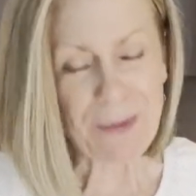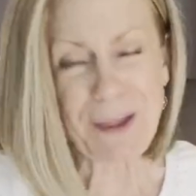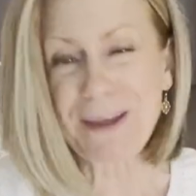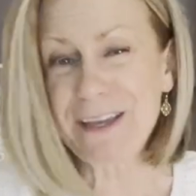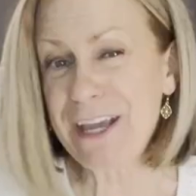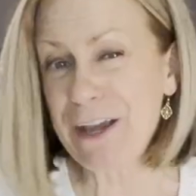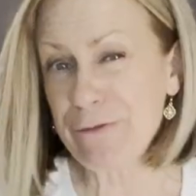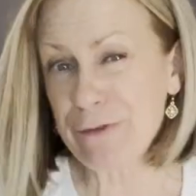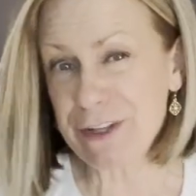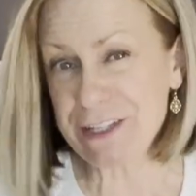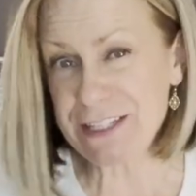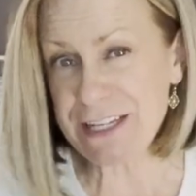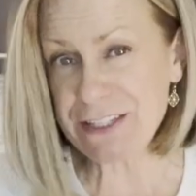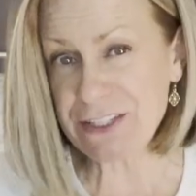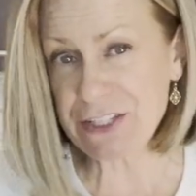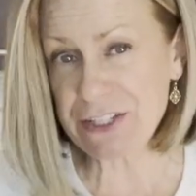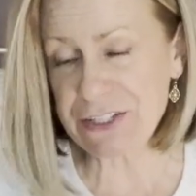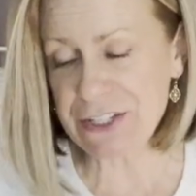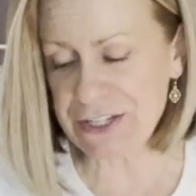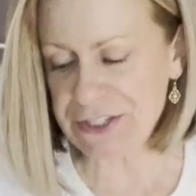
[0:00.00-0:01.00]
Can't really taste
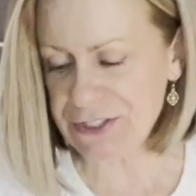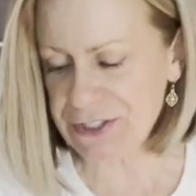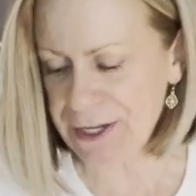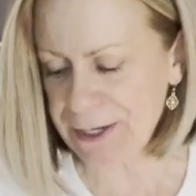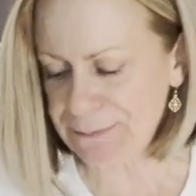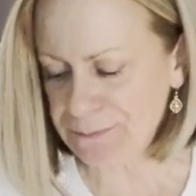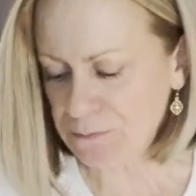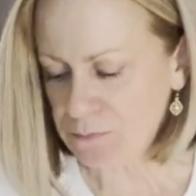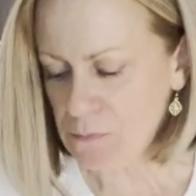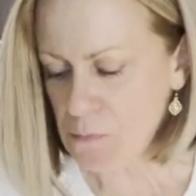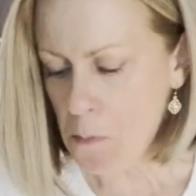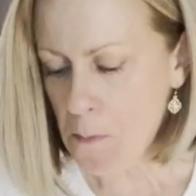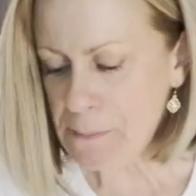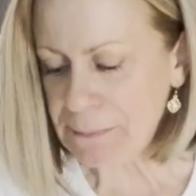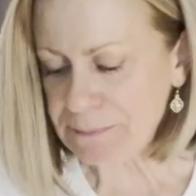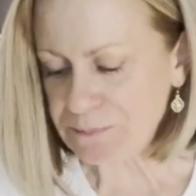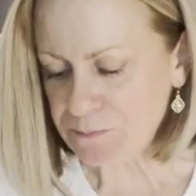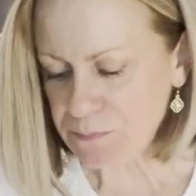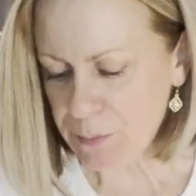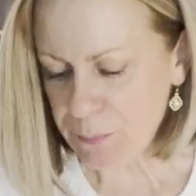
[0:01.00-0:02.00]
the seasoning.
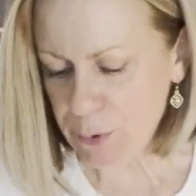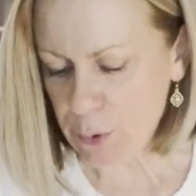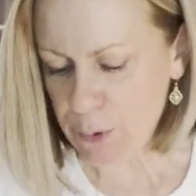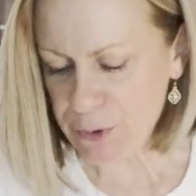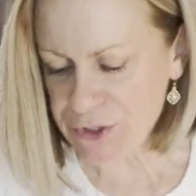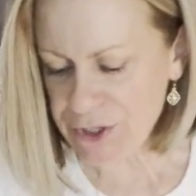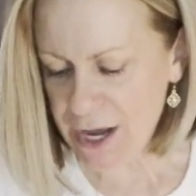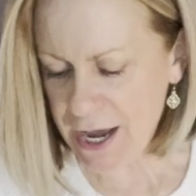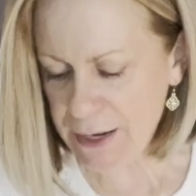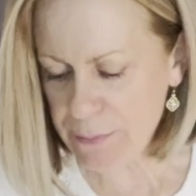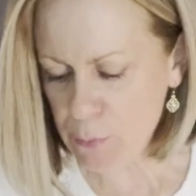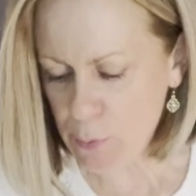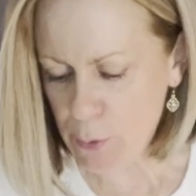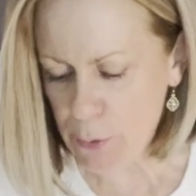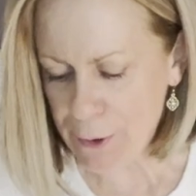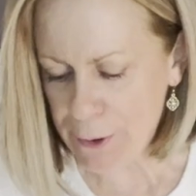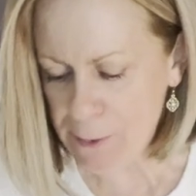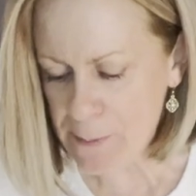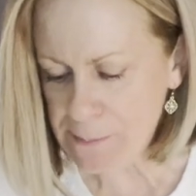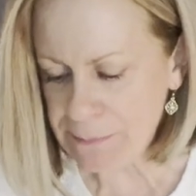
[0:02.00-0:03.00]
I'm going to add
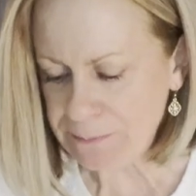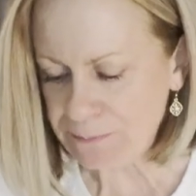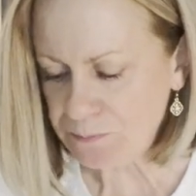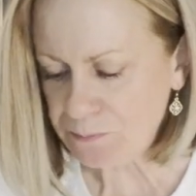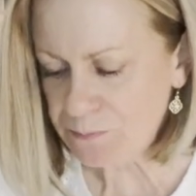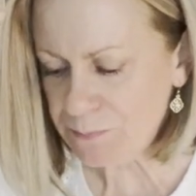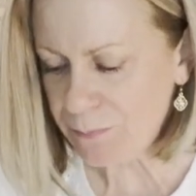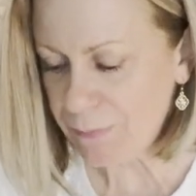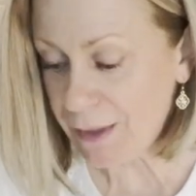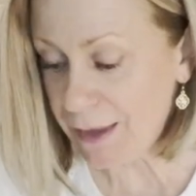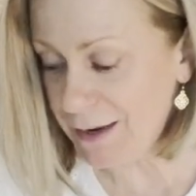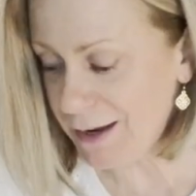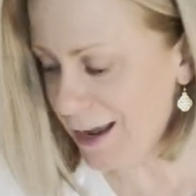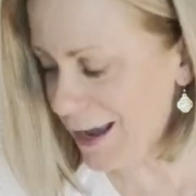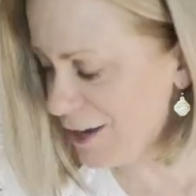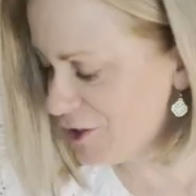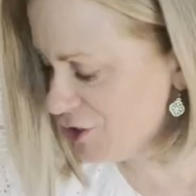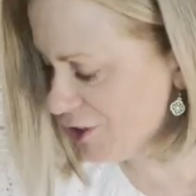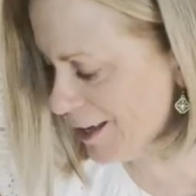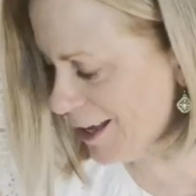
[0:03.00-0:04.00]
more. I
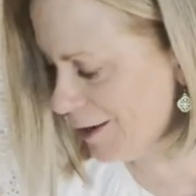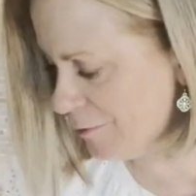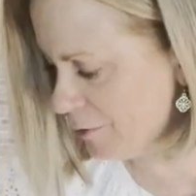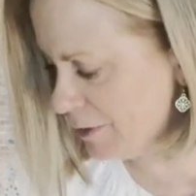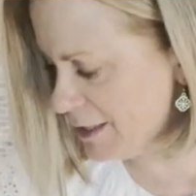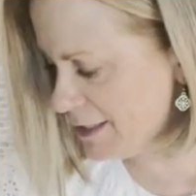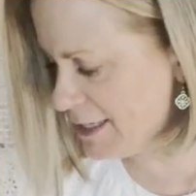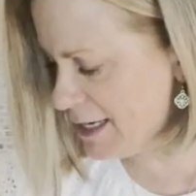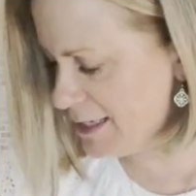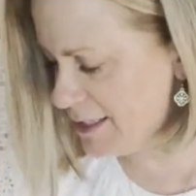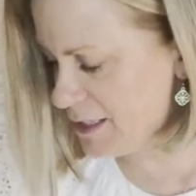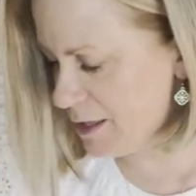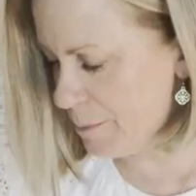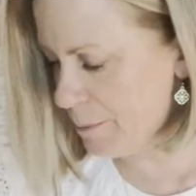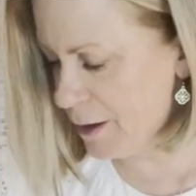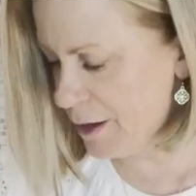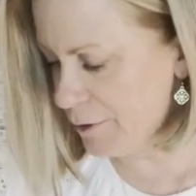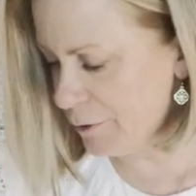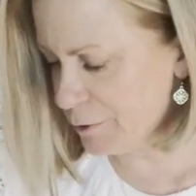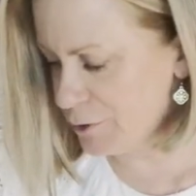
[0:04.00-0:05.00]
actually can't really taste the
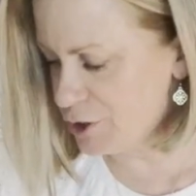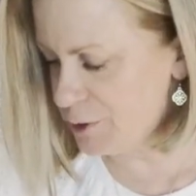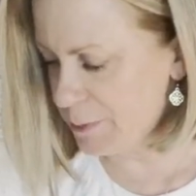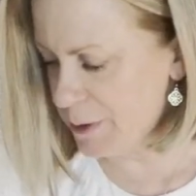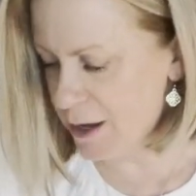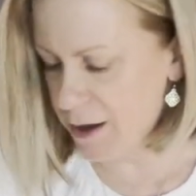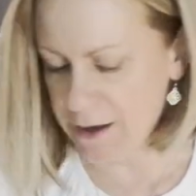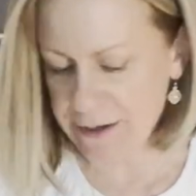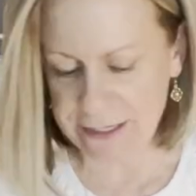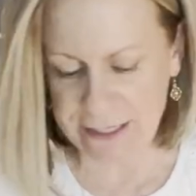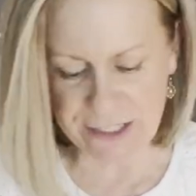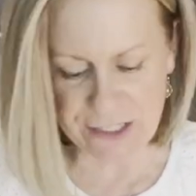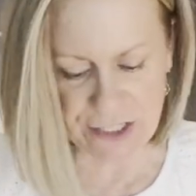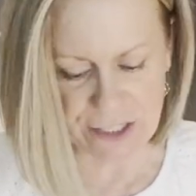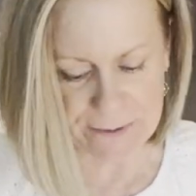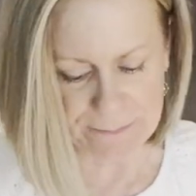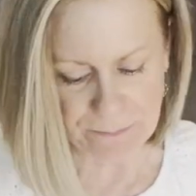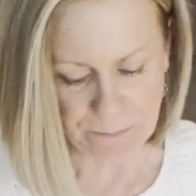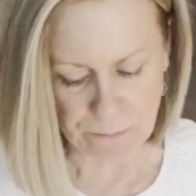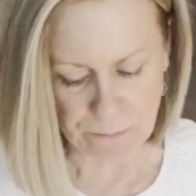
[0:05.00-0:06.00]
butter, to be honest.